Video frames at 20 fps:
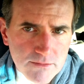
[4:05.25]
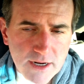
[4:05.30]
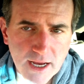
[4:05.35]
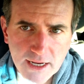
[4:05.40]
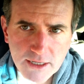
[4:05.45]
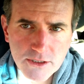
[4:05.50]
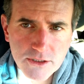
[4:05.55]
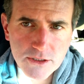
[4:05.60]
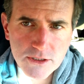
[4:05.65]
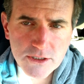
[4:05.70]

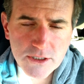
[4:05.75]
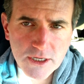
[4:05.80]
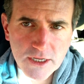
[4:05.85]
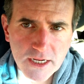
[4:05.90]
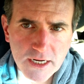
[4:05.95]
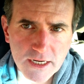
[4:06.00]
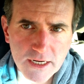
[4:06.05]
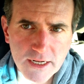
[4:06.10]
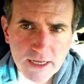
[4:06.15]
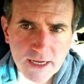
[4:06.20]
nice and
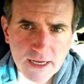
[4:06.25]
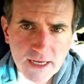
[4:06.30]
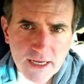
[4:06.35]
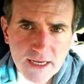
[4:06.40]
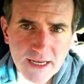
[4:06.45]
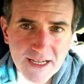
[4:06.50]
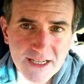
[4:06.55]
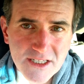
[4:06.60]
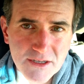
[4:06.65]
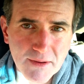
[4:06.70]
sunny today,
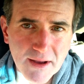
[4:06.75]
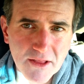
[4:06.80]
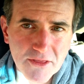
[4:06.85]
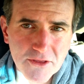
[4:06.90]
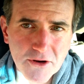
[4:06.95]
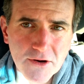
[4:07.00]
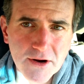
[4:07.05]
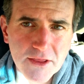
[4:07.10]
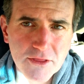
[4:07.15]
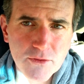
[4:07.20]
it's about
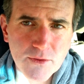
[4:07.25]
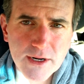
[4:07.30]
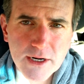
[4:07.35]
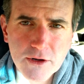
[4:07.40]
33